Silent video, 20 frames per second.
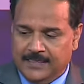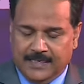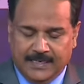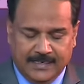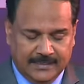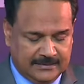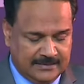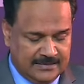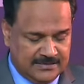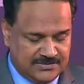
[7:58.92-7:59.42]

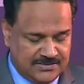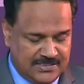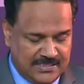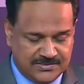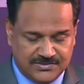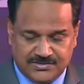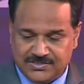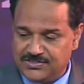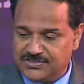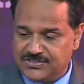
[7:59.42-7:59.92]

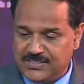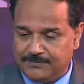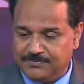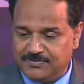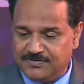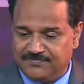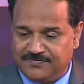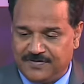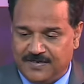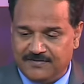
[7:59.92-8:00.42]
Ecclesiastes
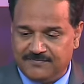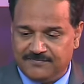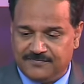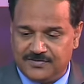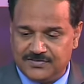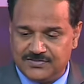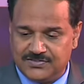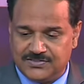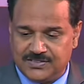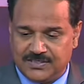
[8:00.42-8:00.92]
chapter five
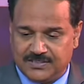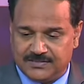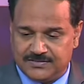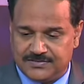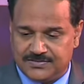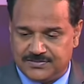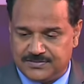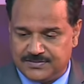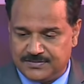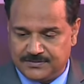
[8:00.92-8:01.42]
verse
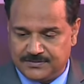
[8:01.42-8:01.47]
six.